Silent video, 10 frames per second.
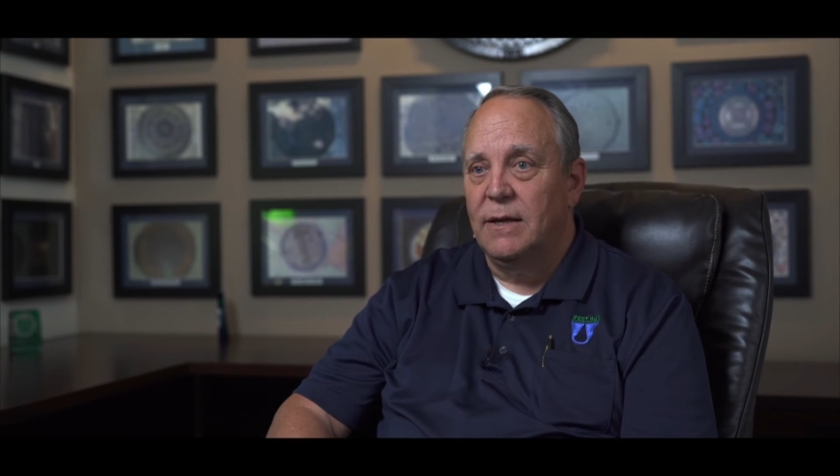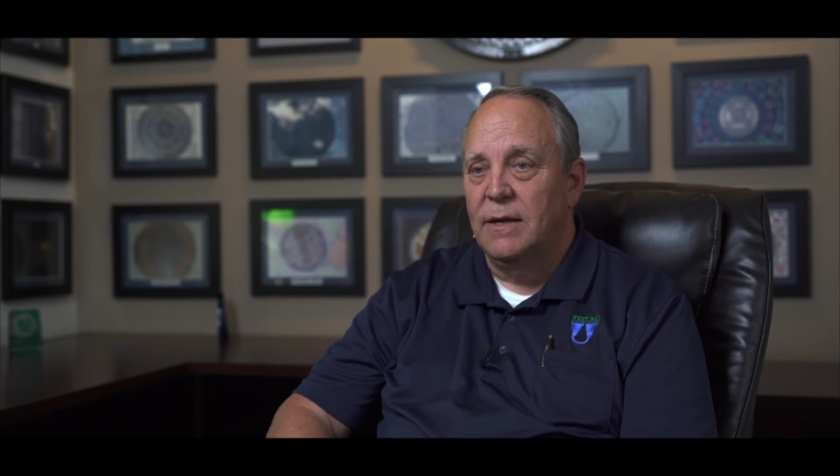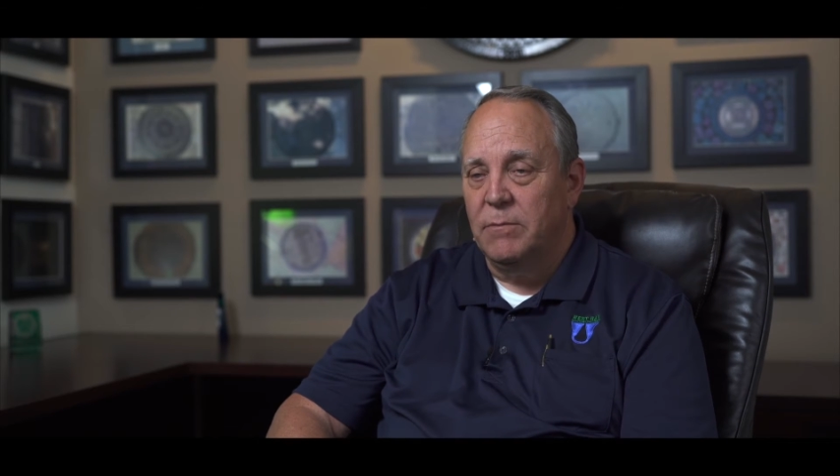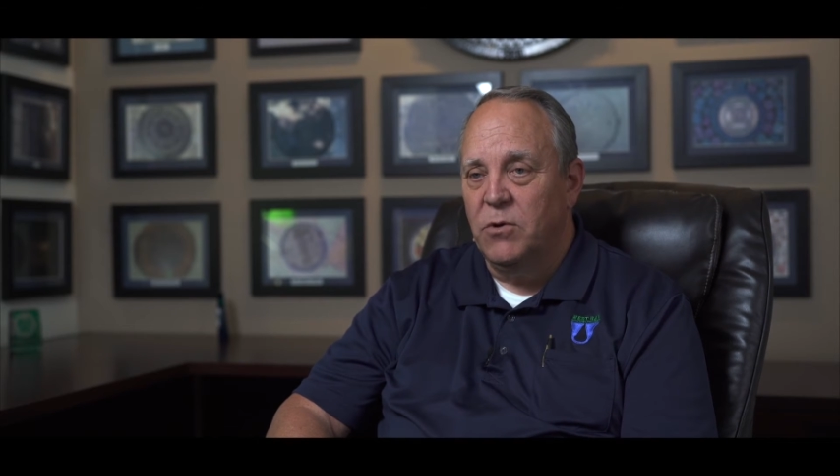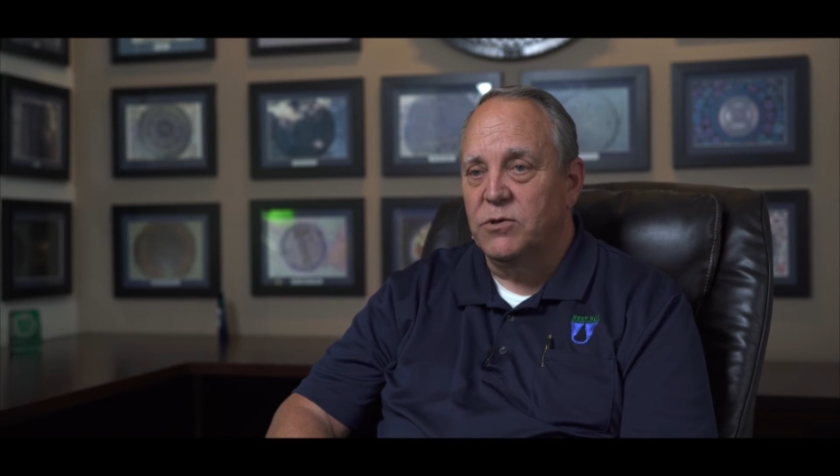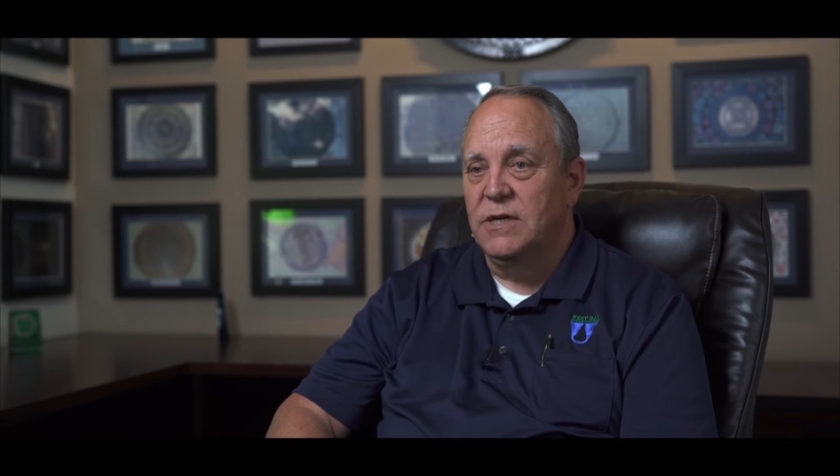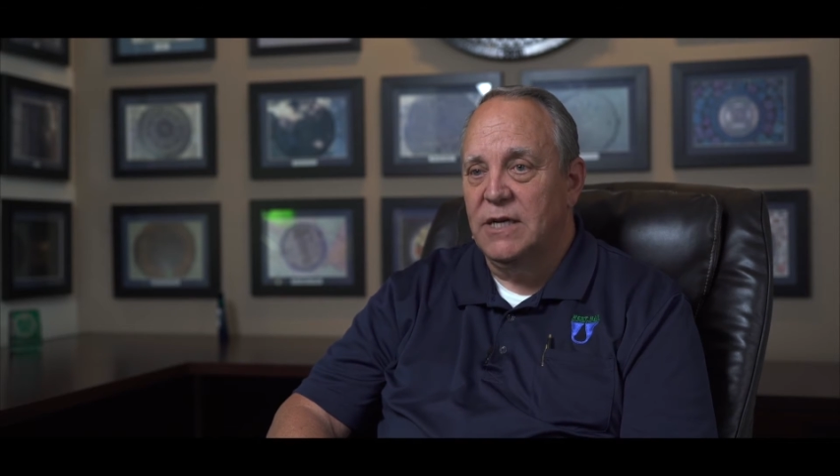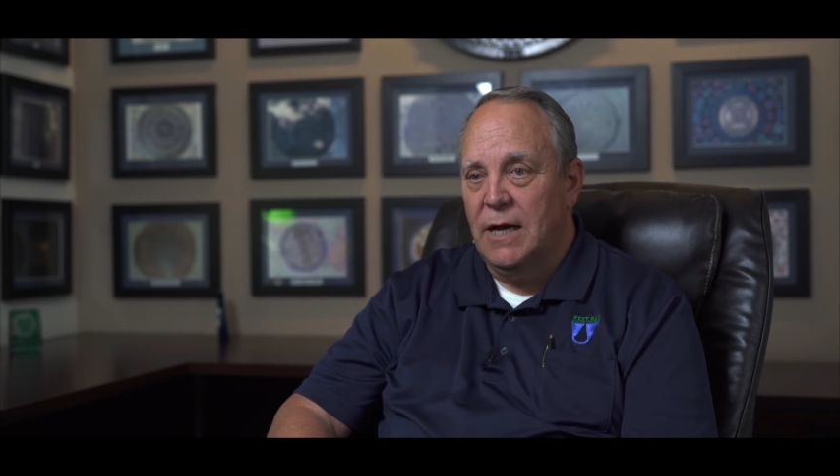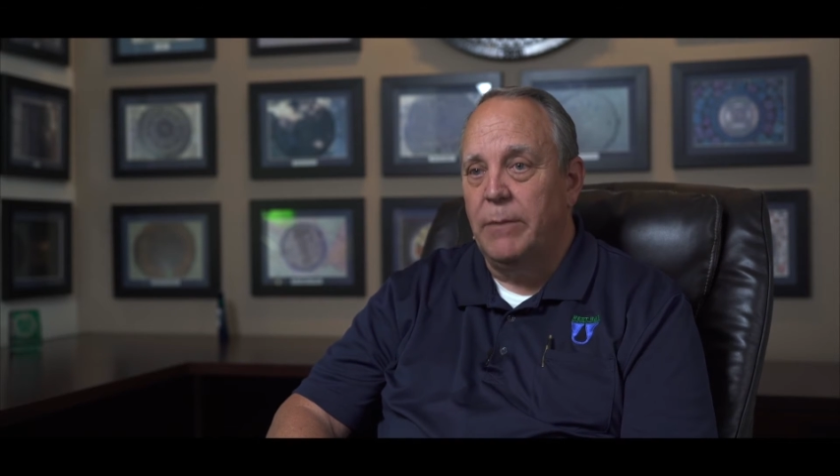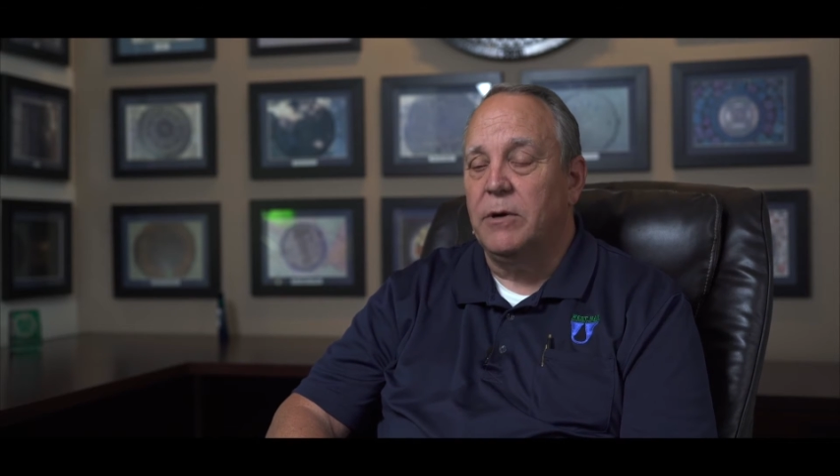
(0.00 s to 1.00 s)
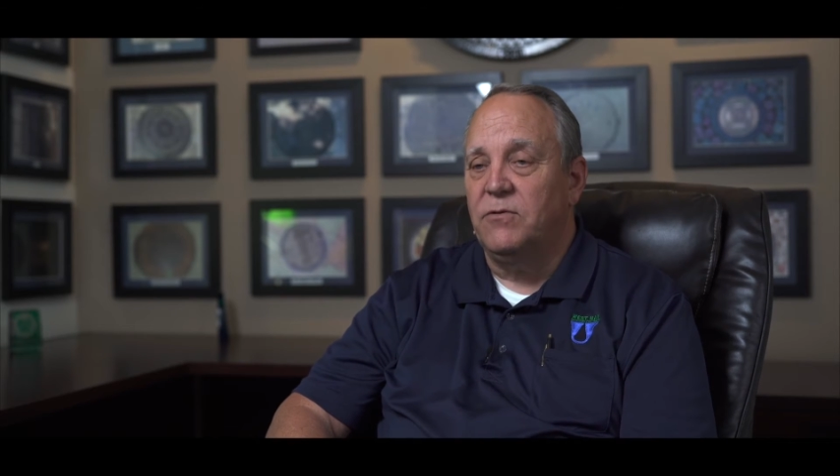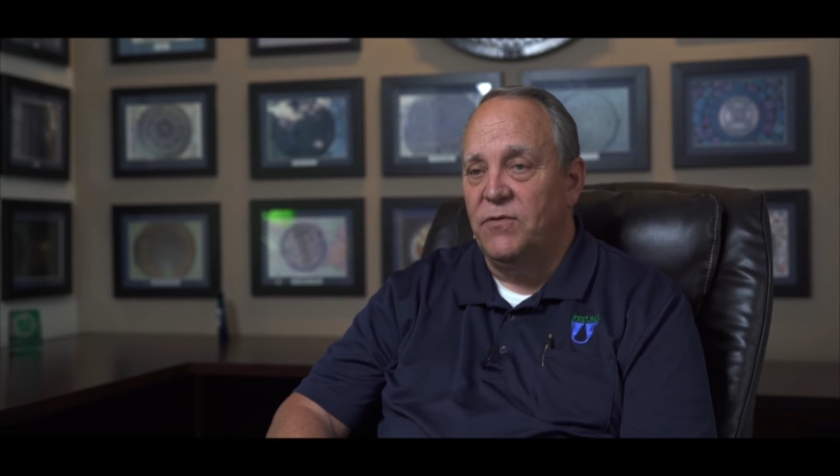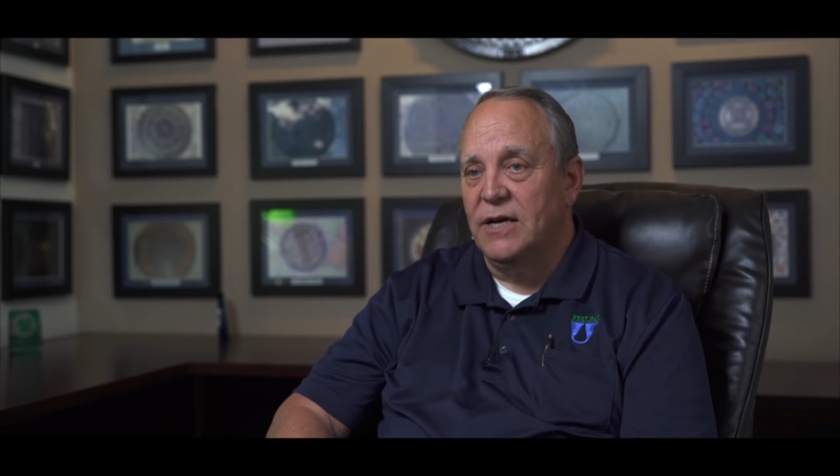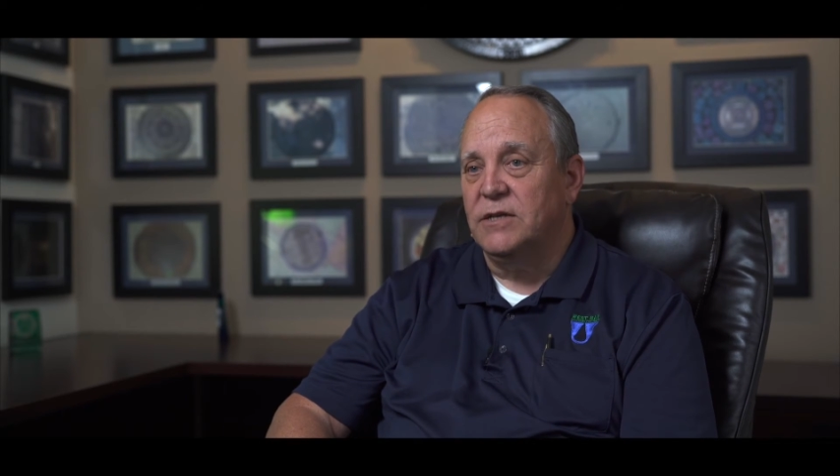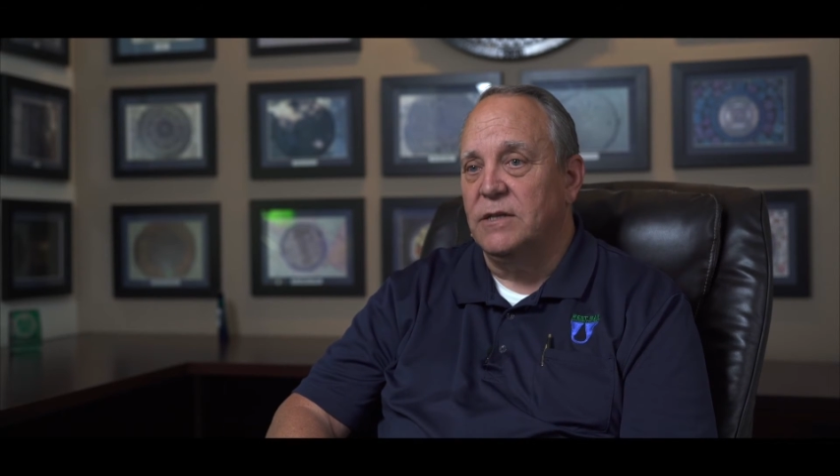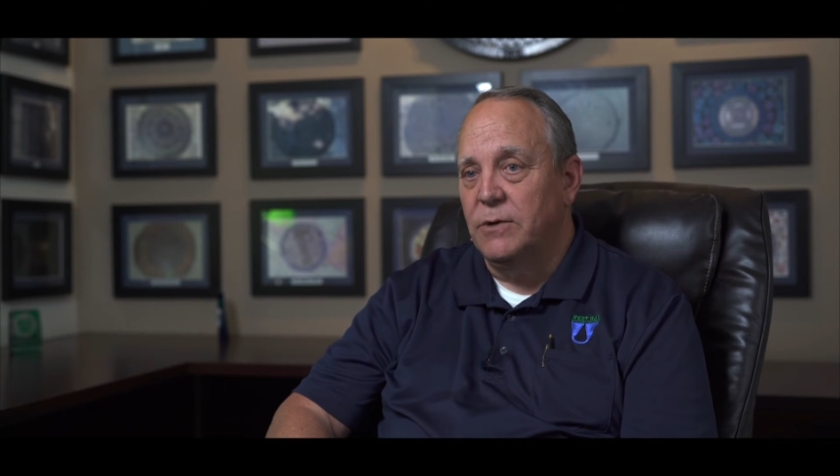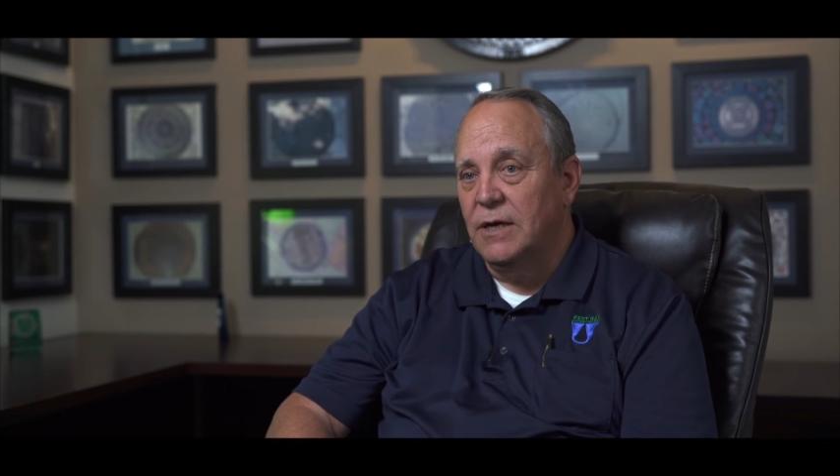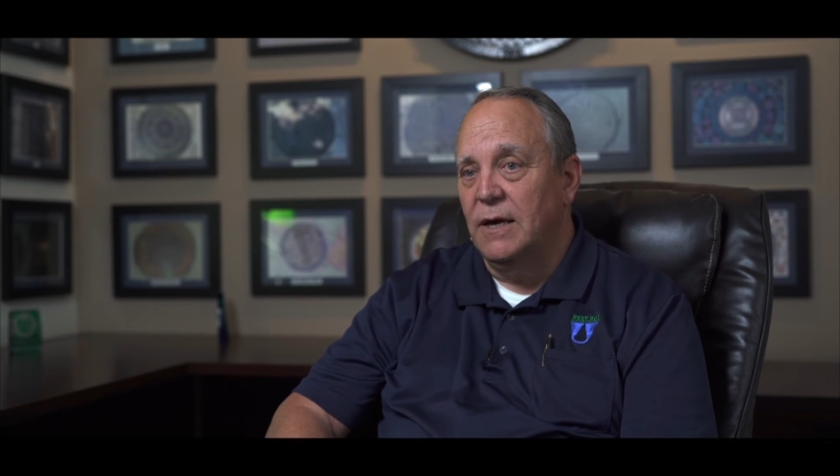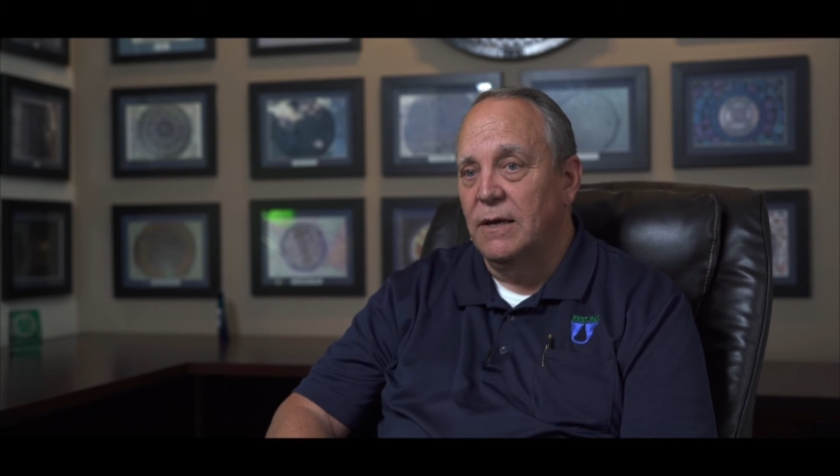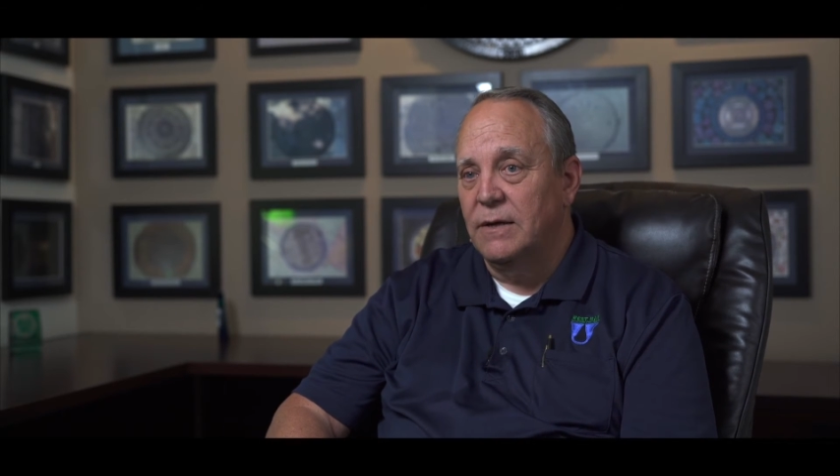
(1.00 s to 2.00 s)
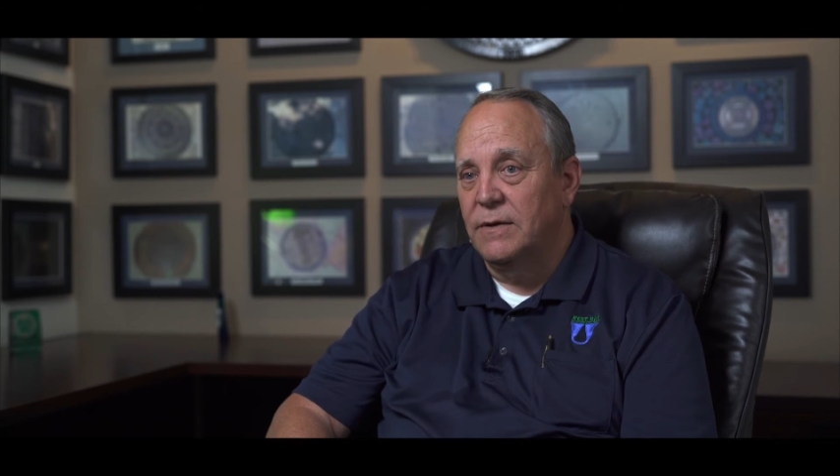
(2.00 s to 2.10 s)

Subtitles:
in the most economical fashion that we can.